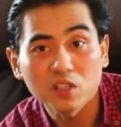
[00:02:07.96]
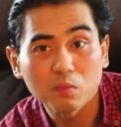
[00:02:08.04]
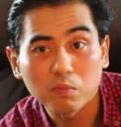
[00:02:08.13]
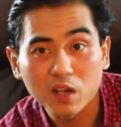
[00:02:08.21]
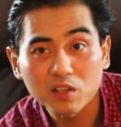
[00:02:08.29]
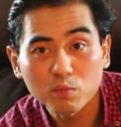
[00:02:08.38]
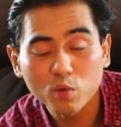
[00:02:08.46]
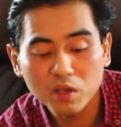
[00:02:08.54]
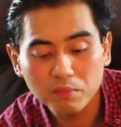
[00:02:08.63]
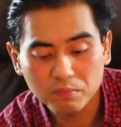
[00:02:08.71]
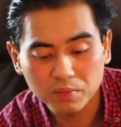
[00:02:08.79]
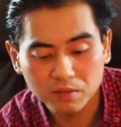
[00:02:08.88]
of the price
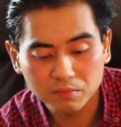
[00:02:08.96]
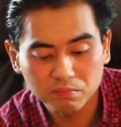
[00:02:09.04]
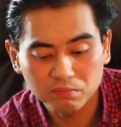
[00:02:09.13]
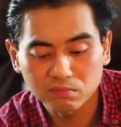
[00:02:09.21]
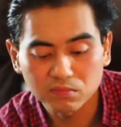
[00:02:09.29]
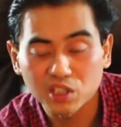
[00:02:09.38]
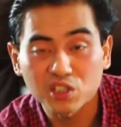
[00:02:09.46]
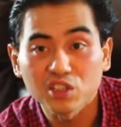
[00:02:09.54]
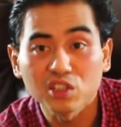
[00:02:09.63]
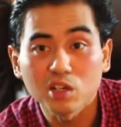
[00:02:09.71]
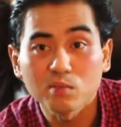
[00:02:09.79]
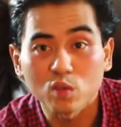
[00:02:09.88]
point, but just
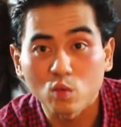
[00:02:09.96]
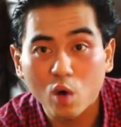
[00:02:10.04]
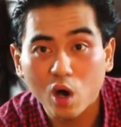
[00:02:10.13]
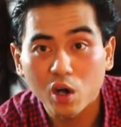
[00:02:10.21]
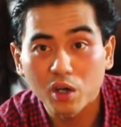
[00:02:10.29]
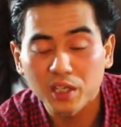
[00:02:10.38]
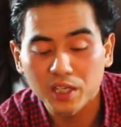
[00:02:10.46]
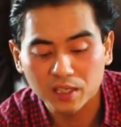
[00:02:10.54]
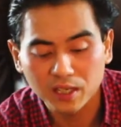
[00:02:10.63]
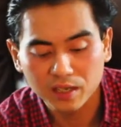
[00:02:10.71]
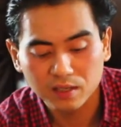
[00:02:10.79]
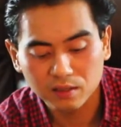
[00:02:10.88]
in terms of
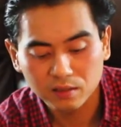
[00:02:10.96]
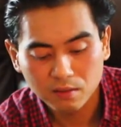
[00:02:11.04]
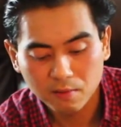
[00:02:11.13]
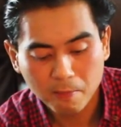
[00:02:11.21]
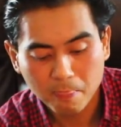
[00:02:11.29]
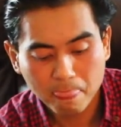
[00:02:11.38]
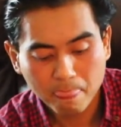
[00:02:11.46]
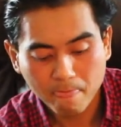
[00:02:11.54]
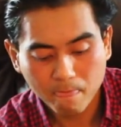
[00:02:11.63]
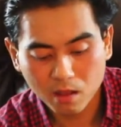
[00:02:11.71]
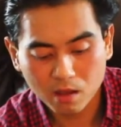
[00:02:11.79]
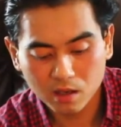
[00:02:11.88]
quality and
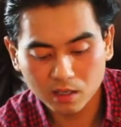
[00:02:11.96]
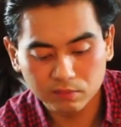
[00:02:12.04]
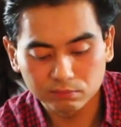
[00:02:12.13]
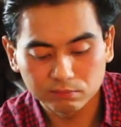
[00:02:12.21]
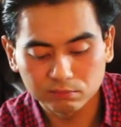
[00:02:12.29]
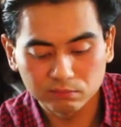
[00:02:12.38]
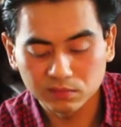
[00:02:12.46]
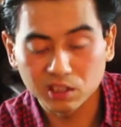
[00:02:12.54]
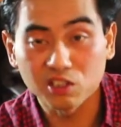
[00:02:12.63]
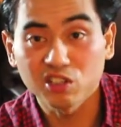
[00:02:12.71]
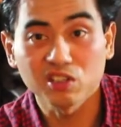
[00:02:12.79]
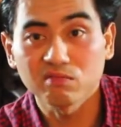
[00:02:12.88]
um,
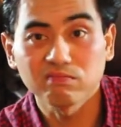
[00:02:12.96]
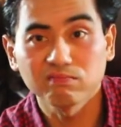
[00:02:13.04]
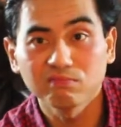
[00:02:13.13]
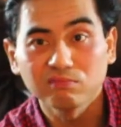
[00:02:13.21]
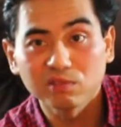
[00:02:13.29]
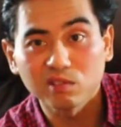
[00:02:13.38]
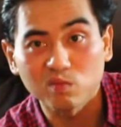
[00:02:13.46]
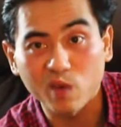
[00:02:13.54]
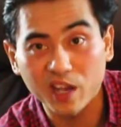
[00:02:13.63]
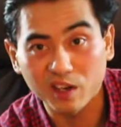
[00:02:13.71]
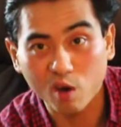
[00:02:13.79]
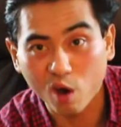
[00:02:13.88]
they're just
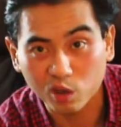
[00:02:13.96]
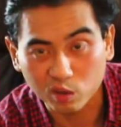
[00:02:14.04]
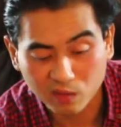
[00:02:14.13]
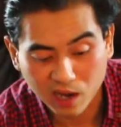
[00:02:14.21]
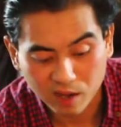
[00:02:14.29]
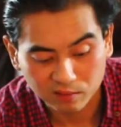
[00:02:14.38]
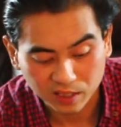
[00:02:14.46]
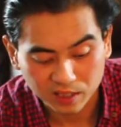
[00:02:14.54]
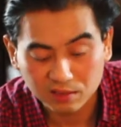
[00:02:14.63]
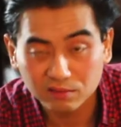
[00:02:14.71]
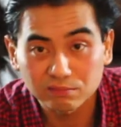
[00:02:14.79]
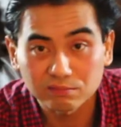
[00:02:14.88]
great all around. Like,
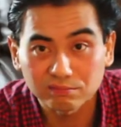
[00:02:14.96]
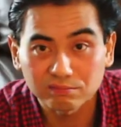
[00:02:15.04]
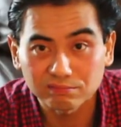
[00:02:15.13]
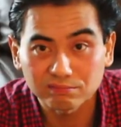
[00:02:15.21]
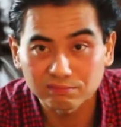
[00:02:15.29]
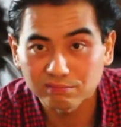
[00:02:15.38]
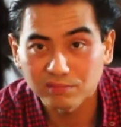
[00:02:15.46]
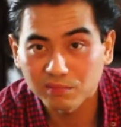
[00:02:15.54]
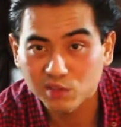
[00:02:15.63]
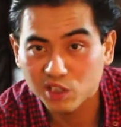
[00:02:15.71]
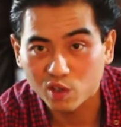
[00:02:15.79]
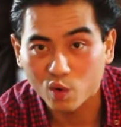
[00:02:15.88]

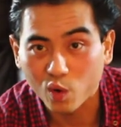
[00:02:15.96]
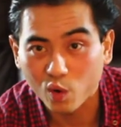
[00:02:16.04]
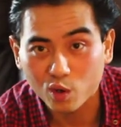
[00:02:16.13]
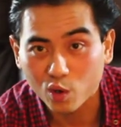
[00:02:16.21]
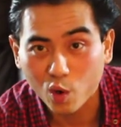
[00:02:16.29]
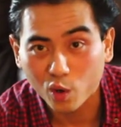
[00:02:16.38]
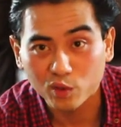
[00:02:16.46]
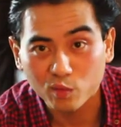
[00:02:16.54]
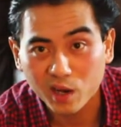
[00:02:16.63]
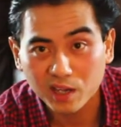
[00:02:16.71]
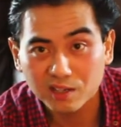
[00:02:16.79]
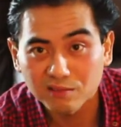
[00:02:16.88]
just gonna go on the
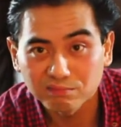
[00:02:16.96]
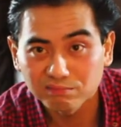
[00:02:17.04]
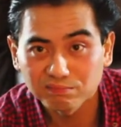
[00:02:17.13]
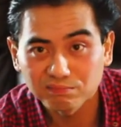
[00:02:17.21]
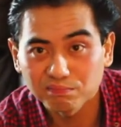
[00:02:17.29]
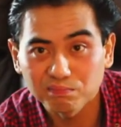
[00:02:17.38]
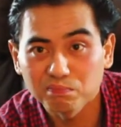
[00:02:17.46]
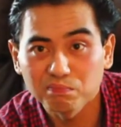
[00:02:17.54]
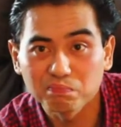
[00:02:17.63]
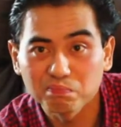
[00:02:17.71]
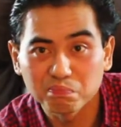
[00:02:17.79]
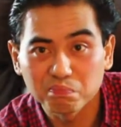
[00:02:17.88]
record.
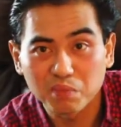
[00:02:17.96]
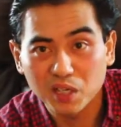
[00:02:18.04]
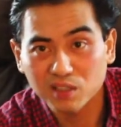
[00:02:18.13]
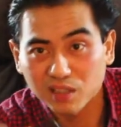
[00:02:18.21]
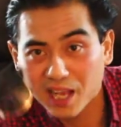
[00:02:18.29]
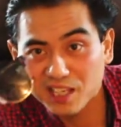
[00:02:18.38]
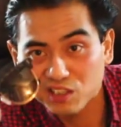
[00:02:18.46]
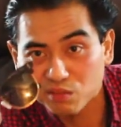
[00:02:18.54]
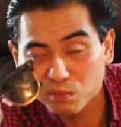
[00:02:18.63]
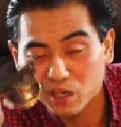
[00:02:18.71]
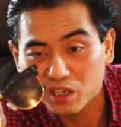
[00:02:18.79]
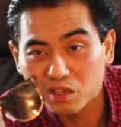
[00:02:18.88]
Best glasses
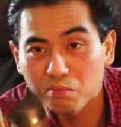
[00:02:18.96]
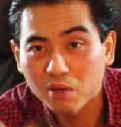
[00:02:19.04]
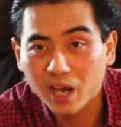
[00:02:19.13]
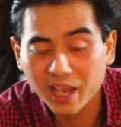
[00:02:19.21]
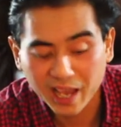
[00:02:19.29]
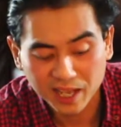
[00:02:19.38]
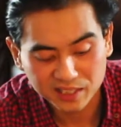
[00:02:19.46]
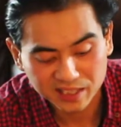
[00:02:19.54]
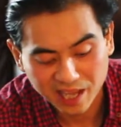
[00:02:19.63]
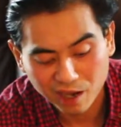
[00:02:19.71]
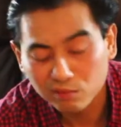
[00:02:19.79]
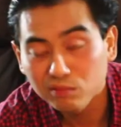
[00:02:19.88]
money can buy, hands
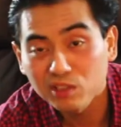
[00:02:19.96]
down.